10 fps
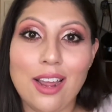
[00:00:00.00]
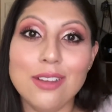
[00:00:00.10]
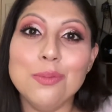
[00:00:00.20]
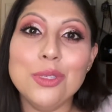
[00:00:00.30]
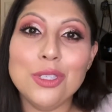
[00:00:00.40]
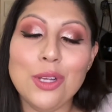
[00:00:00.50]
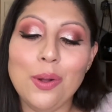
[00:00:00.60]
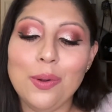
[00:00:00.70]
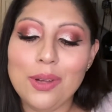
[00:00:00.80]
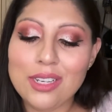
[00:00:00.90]
I am
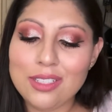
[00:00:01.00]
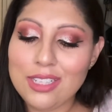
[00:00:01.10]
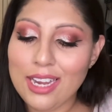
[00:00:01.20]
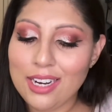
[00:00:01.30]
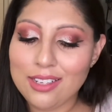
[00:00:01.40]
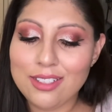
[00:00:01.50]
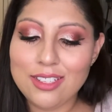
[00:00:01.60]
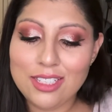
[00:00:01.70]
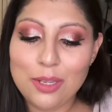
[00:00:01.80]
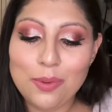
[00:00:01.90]
so excited to
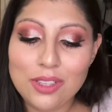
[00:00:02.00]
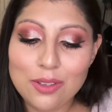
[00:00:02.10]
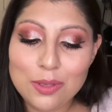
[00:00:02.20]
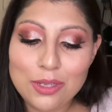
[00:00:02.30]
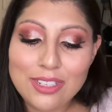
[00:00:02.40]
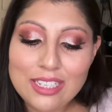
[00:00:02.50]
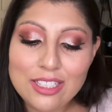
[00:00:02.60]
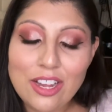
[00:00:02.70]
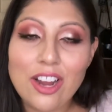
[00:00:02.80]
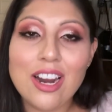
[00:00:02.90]
see what those goodies
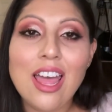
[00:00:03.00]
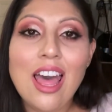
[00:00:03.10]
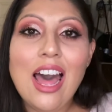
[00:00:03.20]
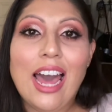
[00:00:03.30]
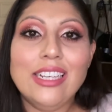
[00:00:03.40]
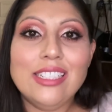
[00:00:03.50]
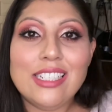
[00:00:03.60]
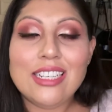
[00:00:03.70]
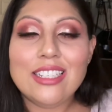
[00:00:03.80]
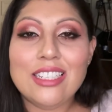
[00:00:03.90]
are. I
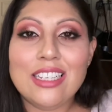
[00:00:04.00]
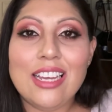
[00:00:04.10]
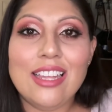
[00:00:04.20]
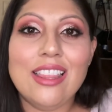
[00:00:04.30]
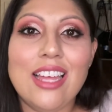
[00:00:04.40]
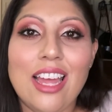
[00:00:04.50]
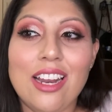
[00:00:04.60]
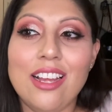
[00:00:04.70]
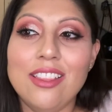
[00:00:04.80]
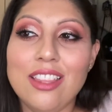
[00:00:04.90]
did see
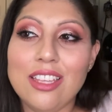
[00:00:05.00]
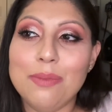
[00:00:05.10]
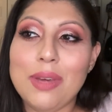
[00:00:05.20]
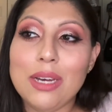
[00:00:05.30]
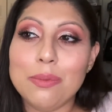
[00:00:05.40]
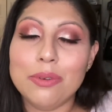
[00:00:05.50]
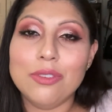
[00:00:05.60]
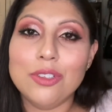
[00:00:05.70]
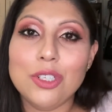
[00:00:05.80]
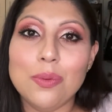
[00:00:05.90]
that in the Makeup
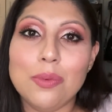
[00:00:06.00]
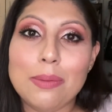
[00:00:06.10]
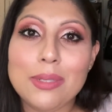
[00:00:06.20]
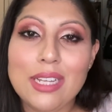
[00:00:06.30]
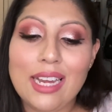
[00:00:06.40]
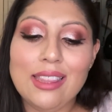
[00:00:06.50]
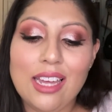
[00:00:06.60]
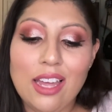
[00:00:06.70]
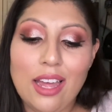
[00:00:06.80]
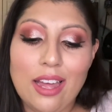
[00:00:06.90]
Revolution website
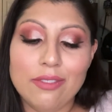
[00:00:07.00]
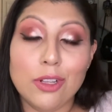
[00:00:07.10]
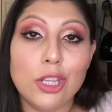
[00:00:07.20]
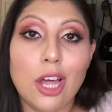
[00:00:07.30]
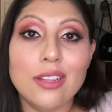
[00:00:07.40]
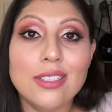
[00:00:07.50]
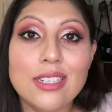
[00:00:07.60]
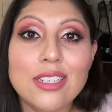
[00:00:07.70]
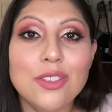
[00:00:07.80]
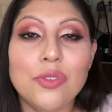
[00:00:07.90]
they have
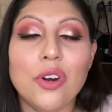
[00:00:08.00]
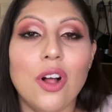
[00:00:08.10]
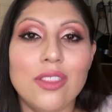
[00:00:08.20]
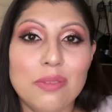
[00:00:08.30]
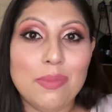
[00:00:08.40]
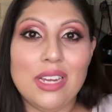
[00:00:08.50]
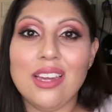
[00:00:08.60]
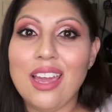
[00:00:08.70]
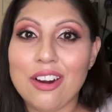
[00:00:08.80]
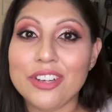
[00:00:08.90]
glosses for all the main
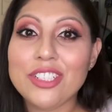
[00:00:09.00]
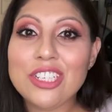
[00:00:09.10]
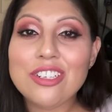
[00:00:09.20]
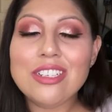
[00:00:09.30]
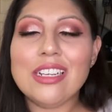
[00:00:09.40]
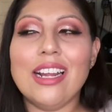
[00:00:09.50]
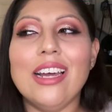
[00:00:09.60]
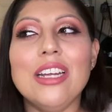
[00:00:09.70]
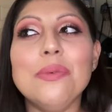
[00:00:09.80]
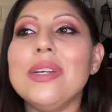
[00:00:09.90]
characters, and I
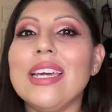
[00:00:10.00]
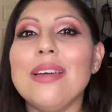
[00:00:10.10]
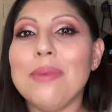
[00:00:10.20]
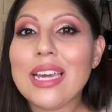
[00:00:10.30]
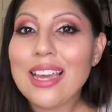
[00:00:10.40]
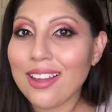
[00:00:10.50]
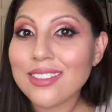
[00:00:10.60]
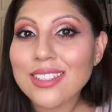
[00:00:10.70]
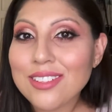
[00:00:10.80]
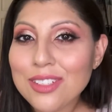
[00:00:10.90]
kind of want to get my
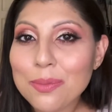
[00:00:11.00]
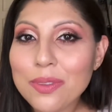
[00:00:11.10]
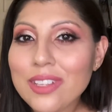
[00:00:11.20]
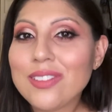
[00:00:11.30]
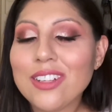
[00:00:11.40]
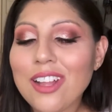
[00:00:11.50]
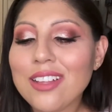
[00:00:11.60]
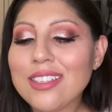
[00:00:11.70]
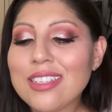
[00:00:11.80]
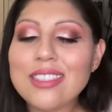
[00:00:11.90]
hands on some of those
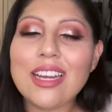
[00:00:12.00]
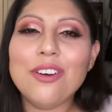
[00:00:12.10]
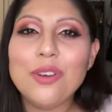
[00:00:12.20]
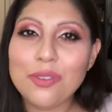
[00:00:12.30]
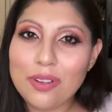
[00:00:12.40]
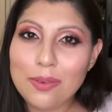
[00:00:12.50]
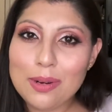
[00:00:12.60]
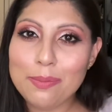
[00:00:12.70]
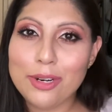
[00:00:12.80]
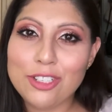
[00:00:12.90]
glosses. I don't know if I
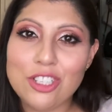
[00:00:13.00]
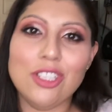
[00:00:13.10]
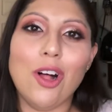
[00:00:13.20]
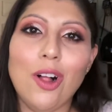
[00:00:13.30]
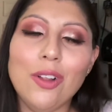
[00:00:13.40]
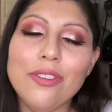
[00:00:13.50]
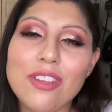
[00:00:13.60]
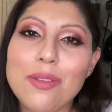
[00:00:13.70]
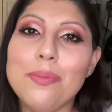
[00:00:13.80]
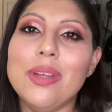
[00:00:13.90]
want to purchase all of
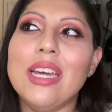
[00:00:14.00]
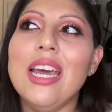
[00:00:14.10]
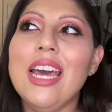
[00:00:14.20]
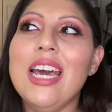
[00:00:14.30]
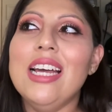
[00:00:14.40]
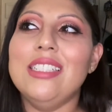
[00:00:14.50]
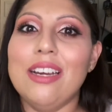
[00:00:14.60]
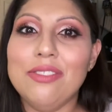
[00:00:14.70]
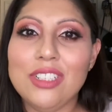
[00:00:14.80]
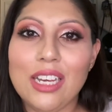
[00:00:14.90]
them, but
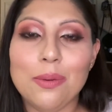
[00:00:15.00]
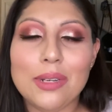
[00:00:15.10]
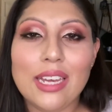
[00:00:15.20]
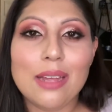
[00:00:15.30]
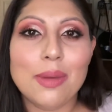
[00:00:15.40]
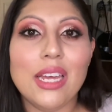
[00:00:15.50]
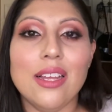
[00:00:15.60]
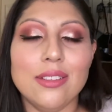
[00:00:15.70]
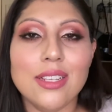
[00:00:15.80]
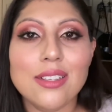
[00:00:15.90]
definitely I want to get my
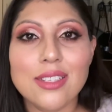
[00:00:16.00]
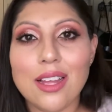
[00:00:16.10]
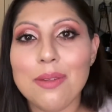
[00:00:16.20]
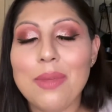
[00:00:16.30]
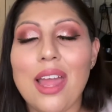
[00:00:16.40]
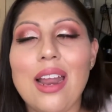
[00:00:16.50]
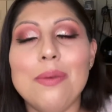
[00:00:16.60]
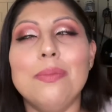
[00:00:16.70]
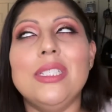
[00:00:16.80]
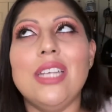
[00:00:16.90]
hands on some, and
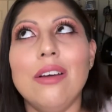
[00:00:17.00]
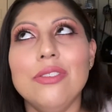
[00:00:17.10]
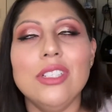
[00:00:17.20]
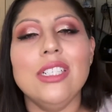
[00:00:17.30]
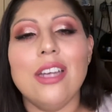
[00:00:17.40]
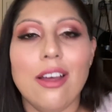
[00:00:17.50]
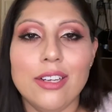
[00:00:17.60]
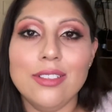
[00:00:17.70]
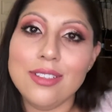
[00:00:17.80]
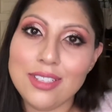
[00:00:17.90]
I'm definitely
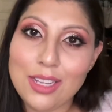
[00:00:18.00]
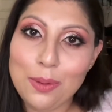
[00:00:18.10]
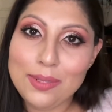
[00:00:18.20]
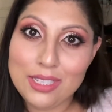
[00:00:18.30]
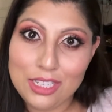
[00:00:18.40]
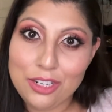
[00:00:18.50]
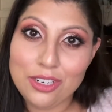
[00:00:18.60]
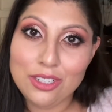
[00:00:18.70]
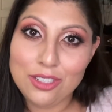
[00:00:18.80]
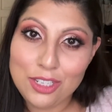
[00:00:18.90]
dying to see what
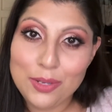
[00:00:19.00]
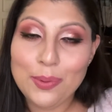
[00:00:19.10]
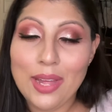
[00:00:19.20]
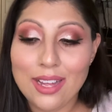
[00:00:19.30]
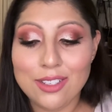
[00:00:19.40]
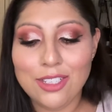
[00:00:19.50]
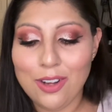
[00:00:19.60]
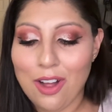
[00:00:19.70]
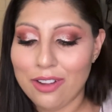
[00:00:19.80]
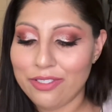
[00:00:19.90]
series 2 has to
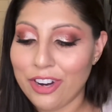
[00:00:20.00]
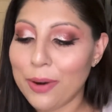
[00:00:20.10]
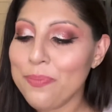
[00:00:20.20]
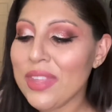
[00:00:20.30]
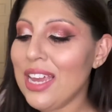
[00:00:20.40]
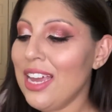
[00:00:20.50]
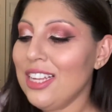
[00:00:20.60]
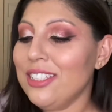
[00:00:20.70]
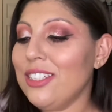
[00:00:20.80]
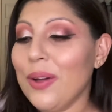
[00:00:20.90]
offer.
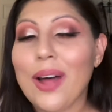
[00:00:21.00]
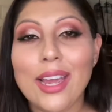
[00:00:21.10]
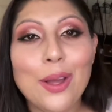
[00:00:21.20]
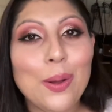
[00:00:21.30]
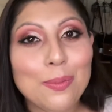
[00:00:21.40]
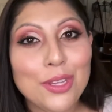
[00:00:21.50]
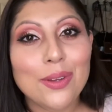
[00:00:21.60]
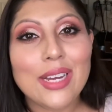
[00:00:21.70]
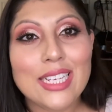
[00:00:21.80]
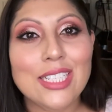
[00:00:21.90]
So I hope that
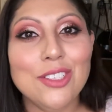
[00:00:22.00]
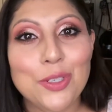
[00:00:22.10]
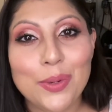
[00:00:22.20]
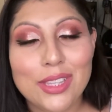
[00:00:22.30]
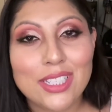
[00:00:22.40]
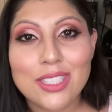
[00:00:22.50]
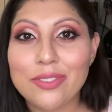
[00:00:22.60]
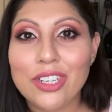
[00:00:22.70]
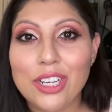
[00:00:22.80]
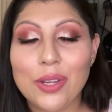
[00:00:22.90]
you guys enjoyed this
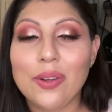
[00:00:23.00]
video.